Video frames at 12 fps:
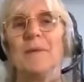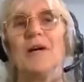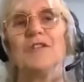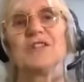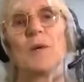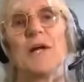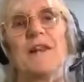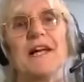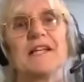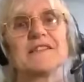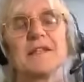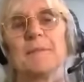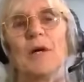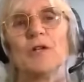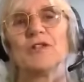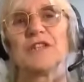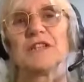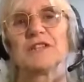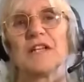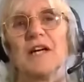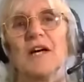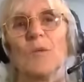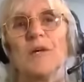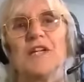emotion, when there's emotions,
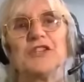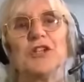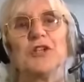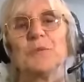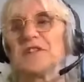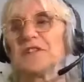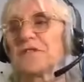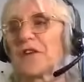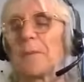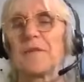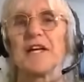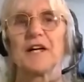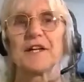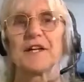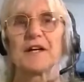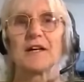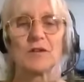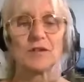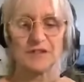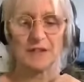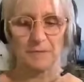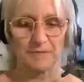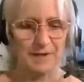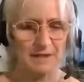we assume it's from the other or
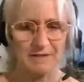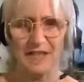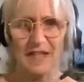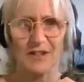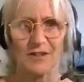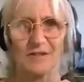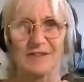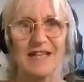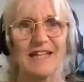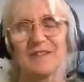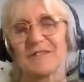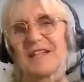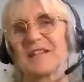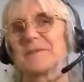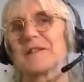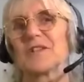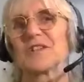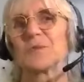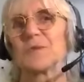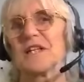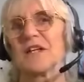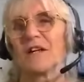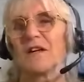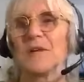something. No, that because
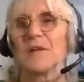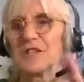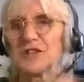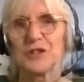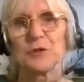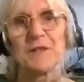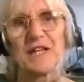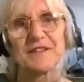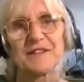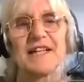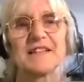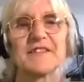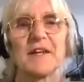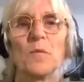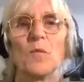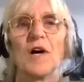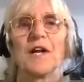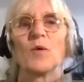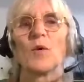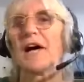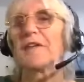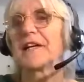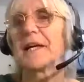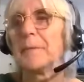we assume that there's someone who
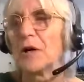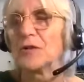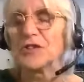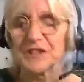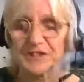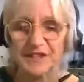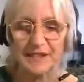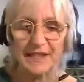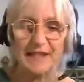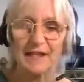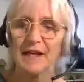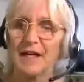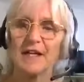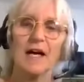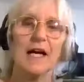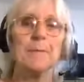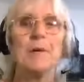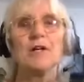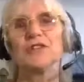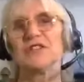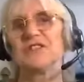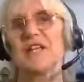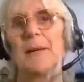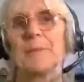having emotions in here.
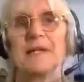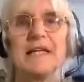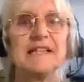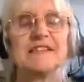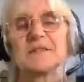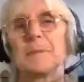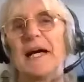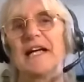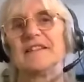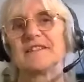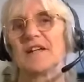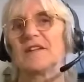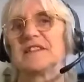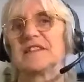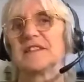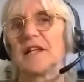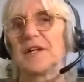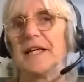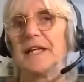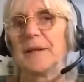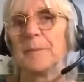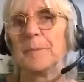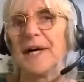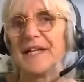Emotions happen in space, so it's not in the
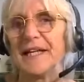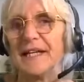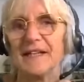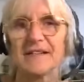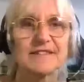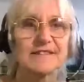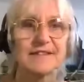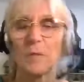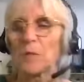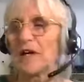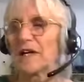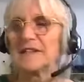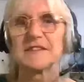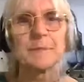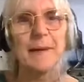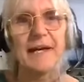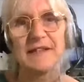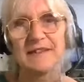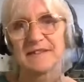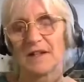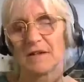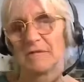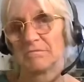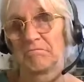body, it's somewhere in space.
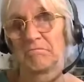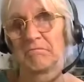So